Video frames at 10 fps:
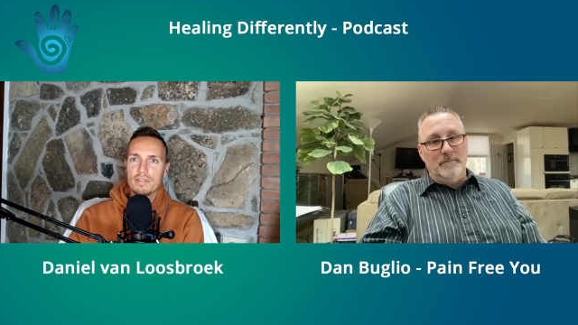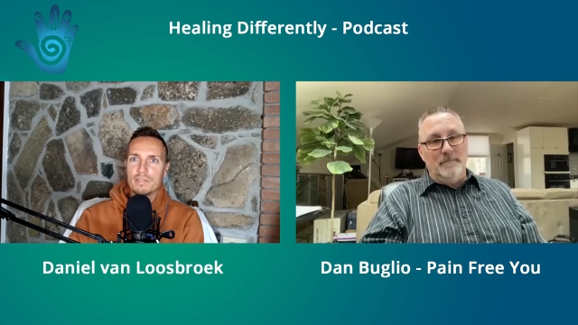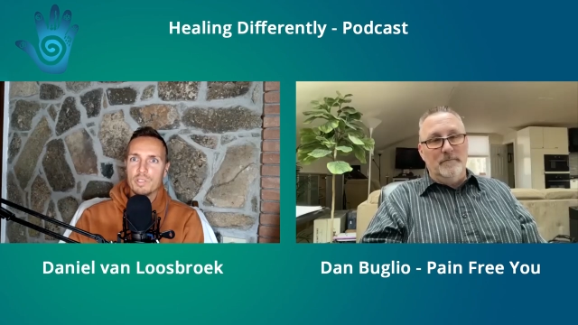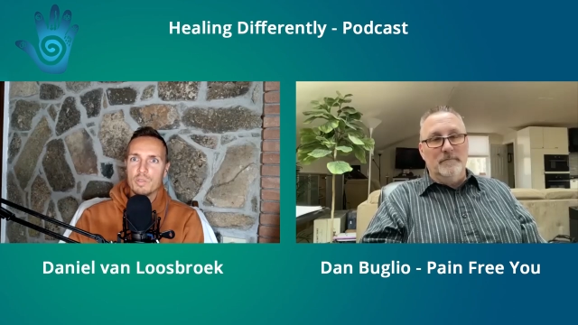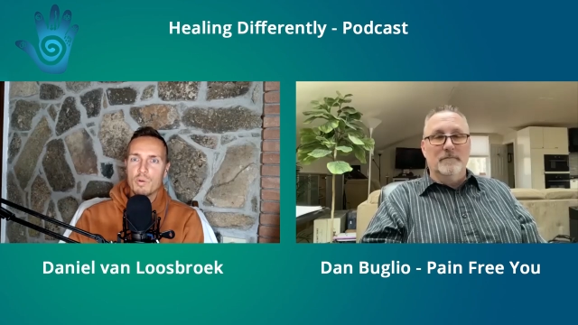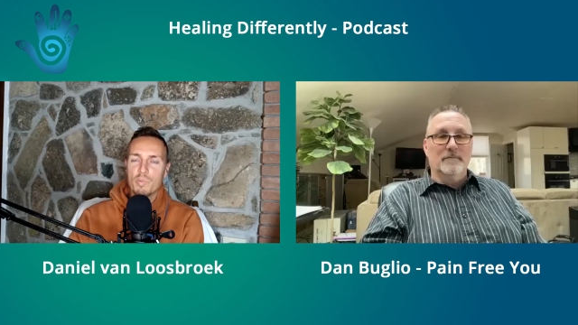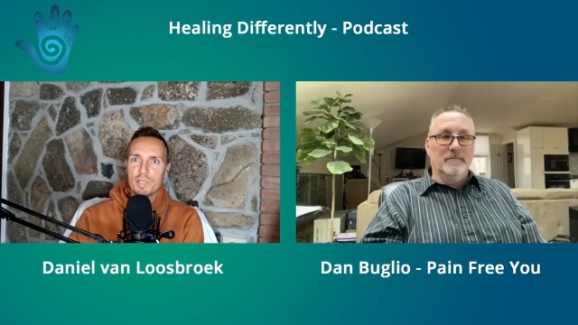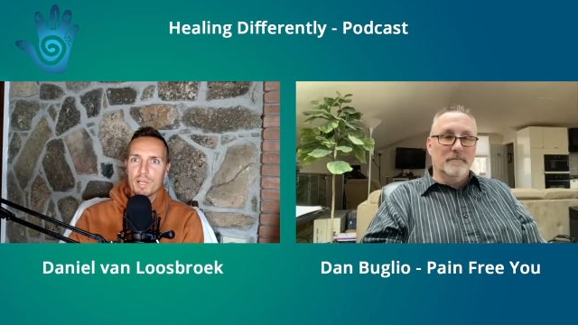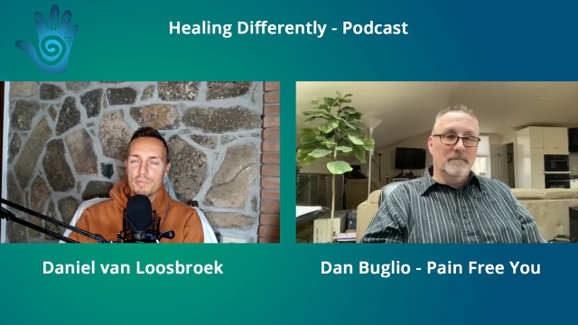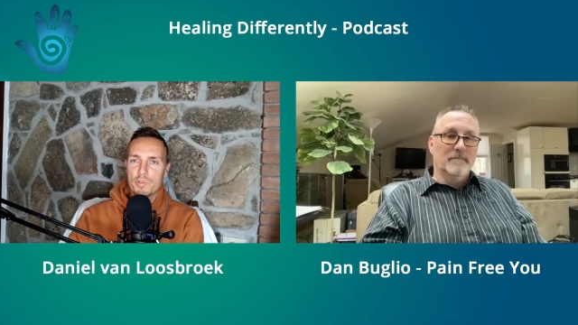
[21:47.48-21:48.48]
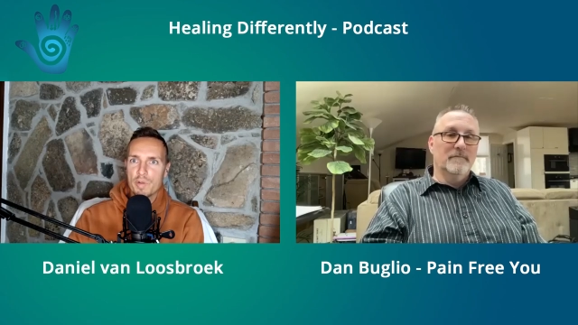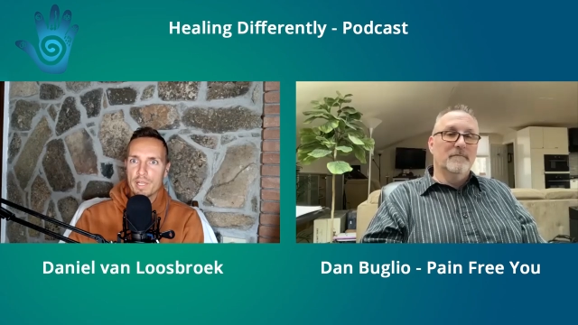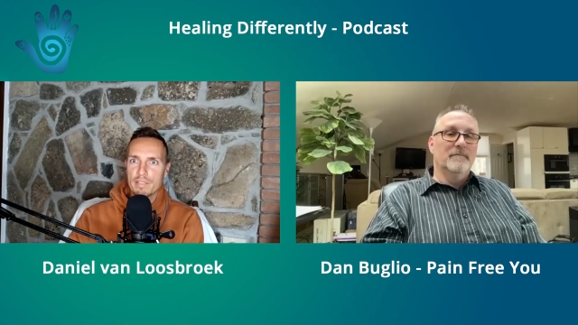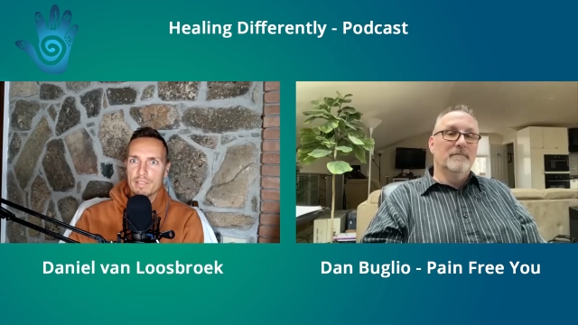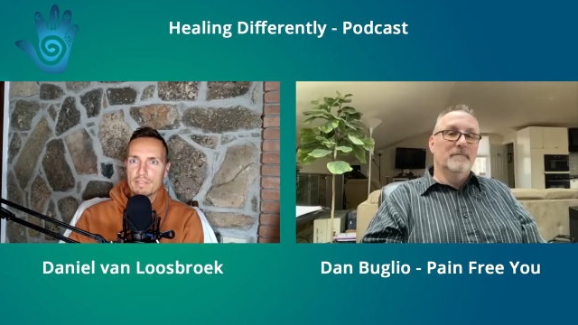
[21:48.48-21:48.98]
Speaker 1: you will become
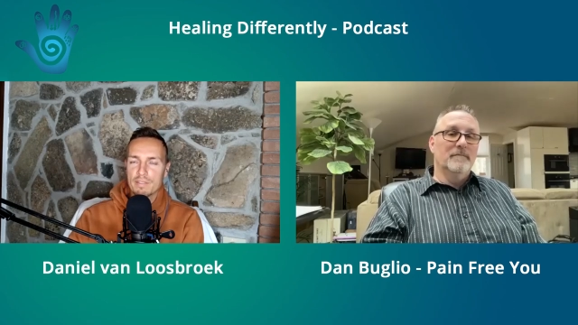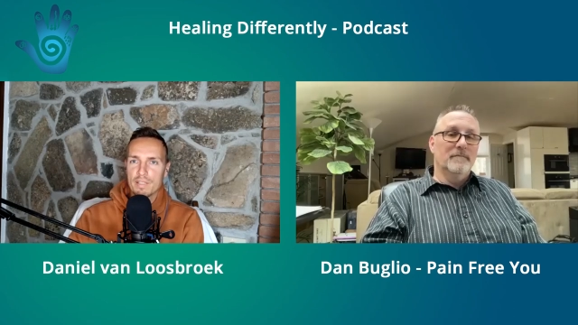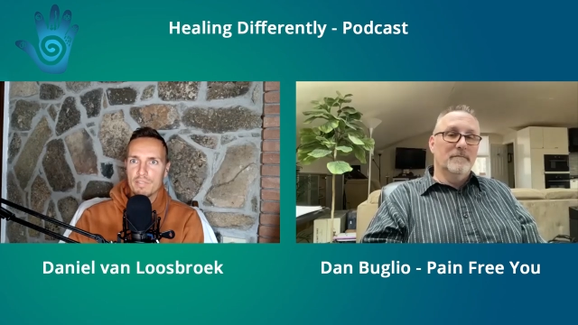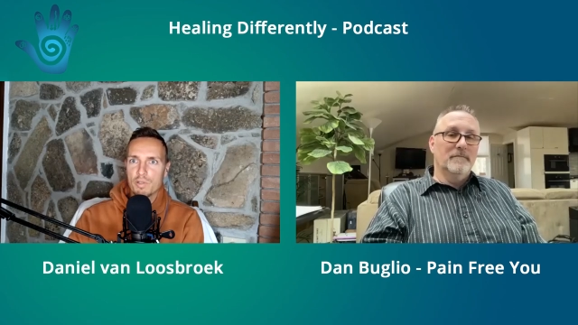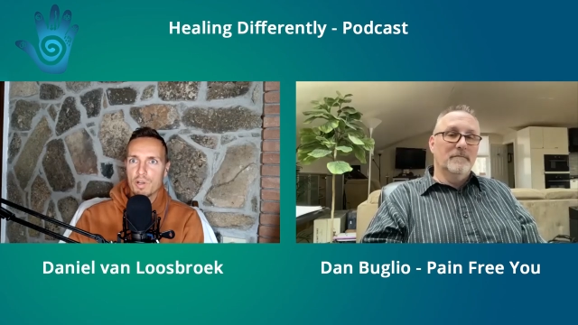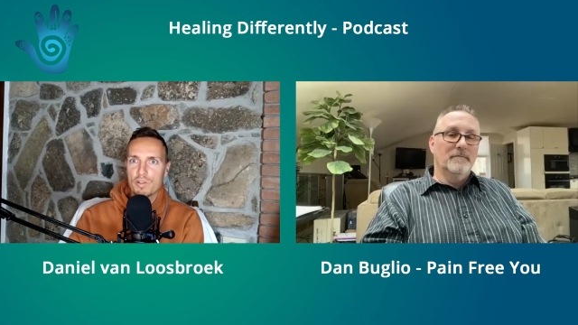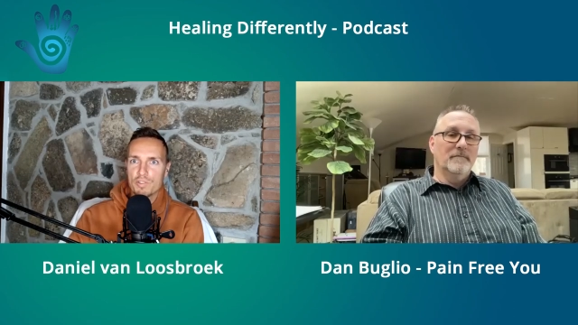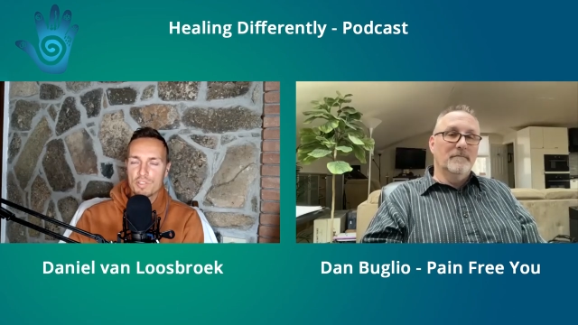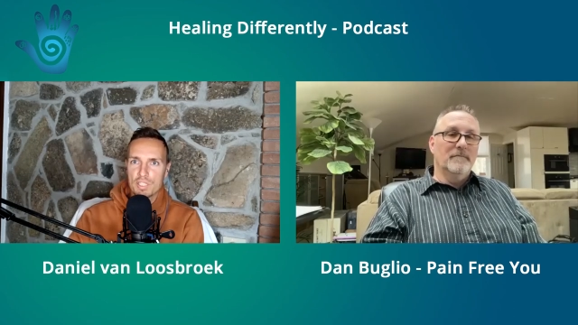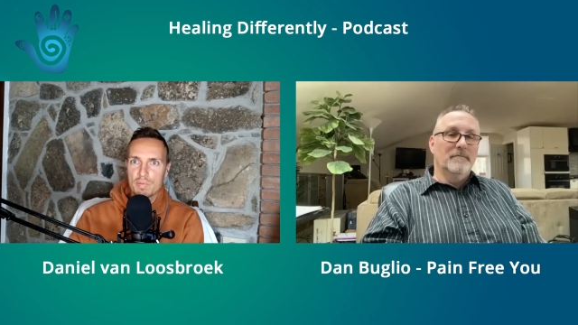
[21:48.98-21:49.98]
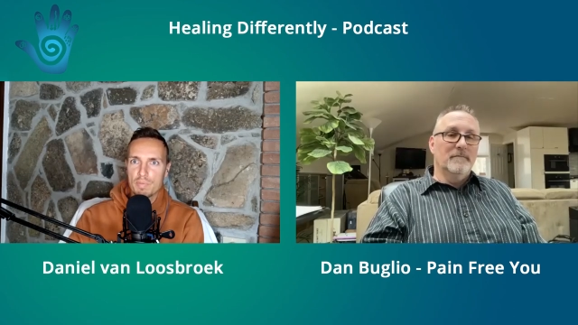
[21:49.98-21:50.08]
drained. And if you can't sleep